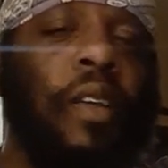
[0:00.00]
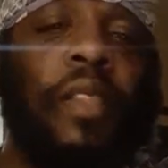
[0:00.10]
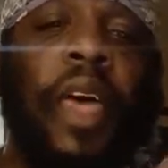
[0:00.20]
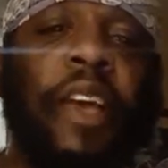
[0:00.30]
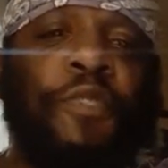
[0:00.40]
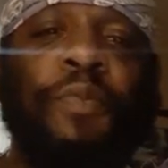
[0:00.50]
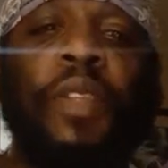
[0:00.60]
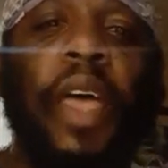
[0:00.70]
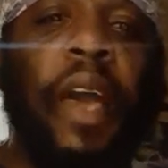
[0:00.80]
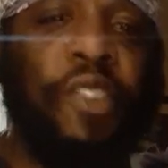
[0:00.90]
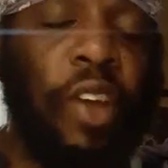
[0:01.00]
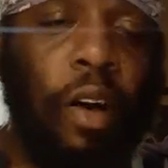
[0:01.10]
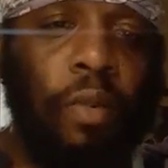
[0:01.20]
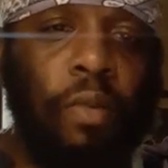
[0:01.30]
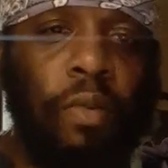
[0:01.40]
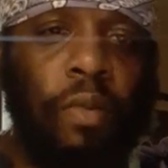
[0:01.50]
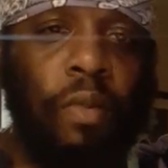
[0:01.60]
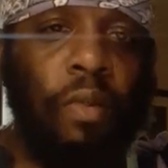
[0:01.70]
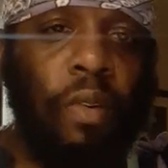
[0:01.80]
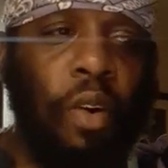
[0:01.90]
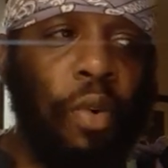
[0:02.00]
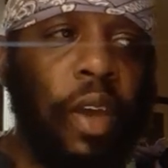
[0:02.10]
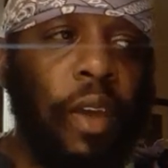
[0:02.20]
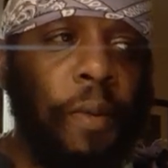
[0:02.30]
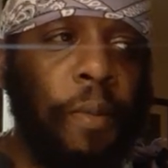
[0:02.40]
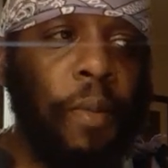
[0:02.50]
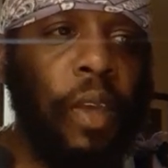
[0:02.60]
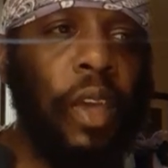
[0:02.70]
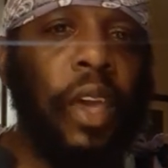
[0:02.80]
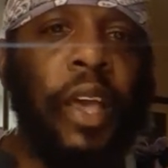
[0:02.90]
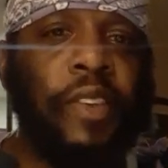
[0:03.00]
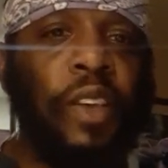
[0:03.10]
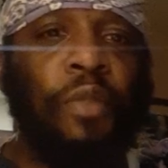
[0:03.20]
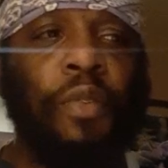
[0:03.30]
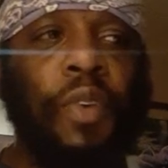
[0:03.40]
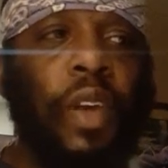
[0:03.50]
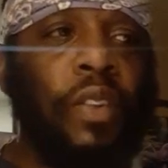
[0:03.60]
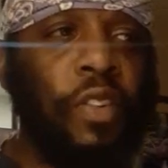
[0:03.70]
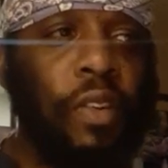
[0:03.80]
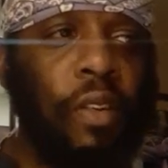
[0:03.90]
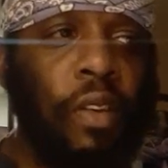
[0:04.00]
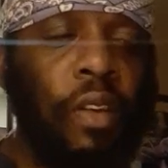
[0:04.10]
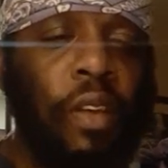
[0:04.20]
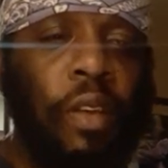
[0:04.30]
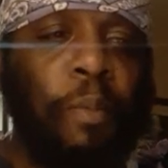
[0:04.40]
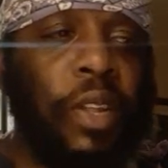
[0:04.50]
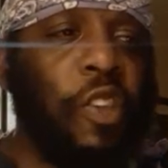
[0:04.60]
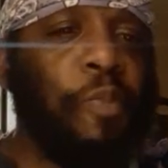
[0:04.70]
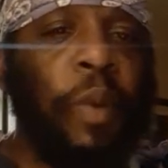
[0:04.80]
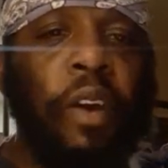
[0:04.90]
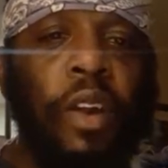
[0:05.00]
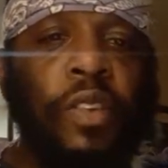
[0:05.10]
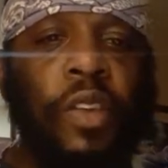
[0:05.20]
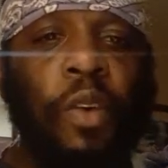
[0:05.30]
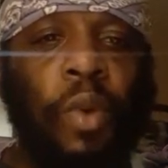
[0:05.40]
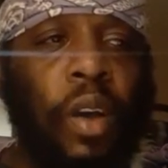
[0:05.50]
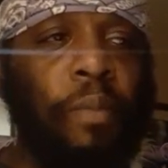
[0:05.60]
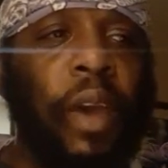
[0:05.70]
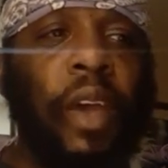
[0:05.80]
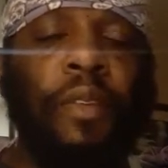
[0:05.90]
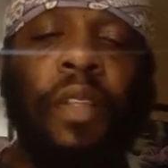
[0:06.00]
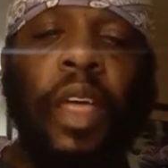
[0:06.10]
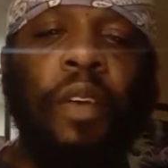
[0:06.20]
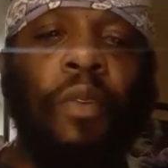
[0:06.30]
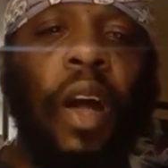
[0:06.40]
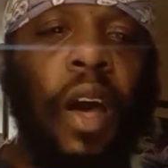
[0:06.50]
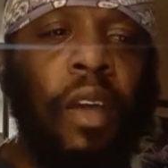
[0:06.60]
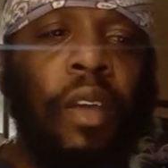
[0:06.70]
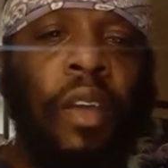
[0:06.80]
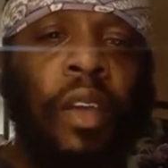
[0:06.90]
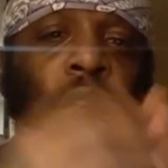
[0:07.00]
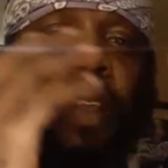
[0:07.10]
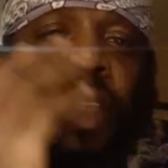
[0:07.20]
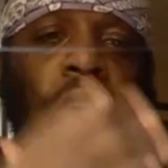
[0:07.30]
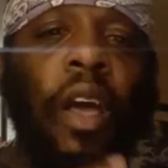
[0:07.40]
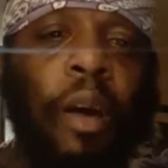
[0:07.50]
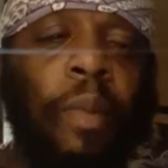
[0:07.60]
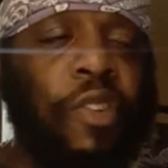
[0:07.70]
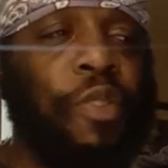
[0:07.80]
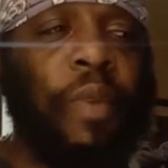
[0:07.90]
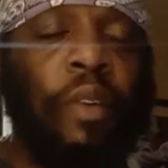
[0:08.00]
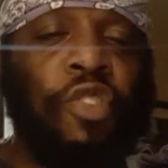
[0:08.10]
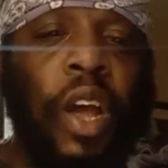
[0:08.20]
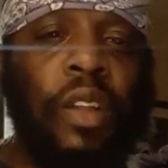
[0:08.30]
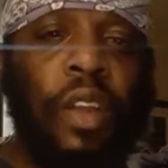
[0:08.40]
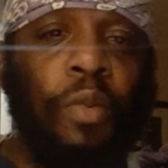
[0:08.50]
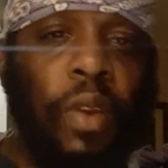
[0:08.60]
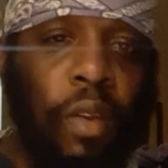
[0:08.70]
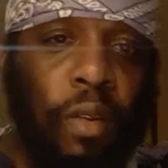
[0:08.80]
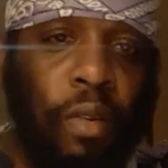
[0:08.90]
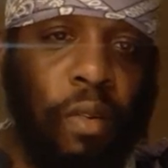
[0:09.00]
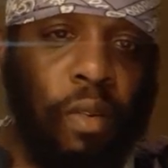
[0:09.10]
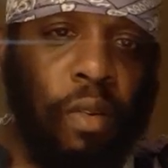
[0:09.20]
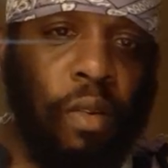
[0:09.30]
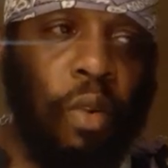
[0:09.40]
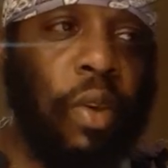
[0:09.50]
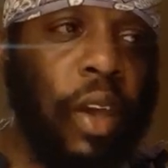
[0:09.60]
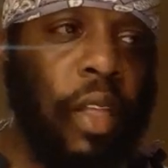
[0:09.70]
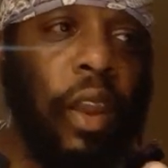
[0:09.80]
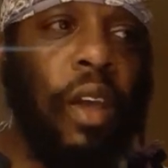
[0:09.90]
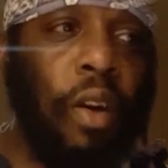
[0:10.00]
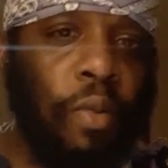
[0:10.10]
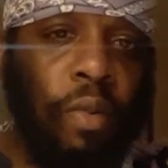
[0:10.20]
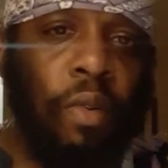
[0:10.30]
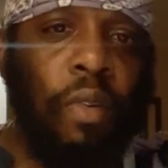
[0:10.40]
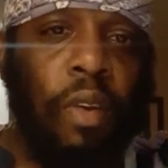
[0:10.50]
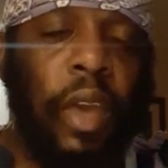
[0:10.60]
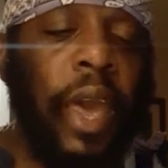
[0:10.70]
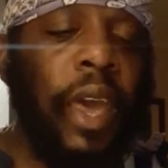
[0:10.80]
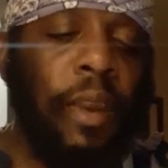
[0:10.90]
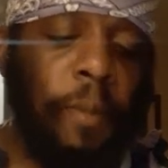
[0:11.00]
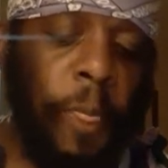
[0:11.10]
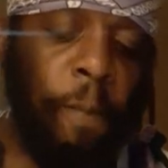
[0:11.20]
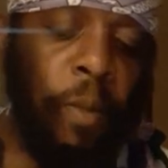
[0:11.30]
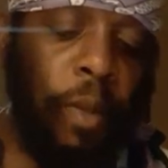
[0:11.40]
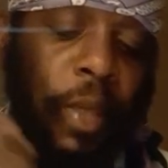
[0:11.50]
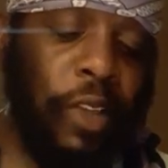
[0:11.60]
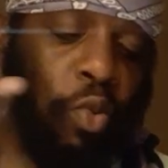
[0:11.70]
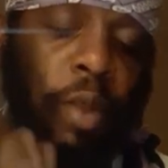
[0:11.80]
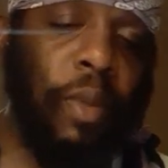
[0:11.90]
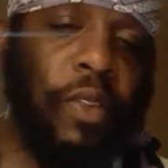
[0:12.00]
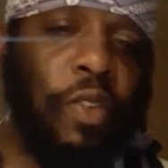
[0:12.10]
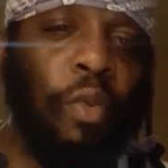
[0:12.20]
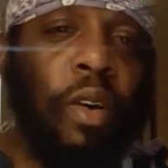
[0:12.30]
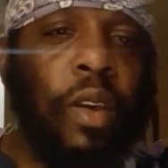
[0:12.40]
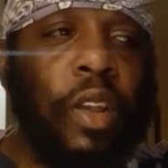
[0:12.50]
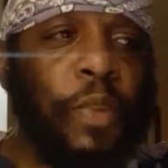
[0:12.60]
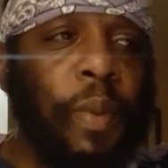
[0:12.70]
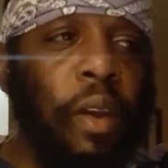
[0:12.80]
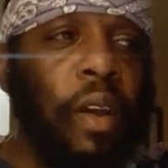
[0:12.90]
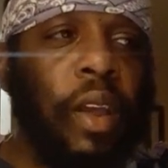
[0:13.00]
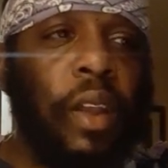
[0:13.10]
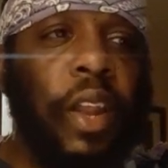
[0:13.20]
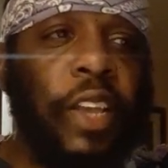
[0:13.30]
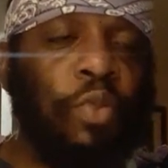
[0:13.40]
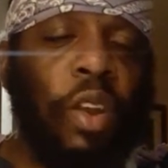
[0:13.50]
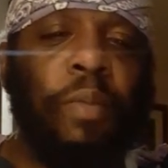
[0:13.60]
lash out, okay, get some revenge. But the spirit would say, what, man, let it ride, let Yahweh Shemi Shai deal with it, okay, let it go. And that's what it means to walk in the spirit. That's what it